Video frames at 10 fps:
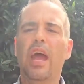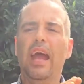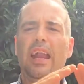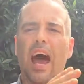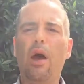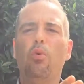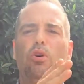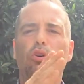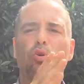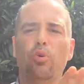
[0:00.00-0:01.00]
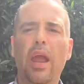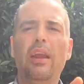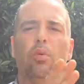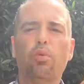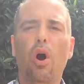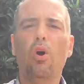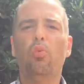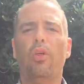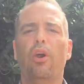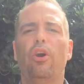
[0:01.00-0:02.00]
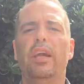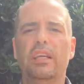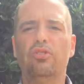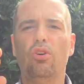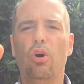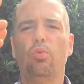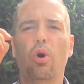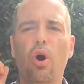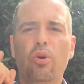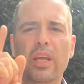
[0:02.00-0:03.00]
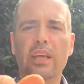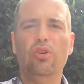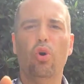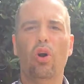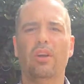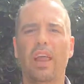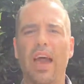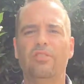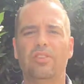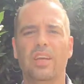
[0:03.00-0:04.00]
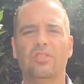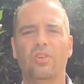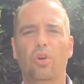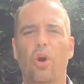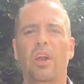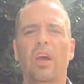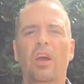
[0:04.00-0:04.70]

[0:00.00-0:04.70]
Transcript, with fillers: and I will create a road where there is no road in your life, says the Lord.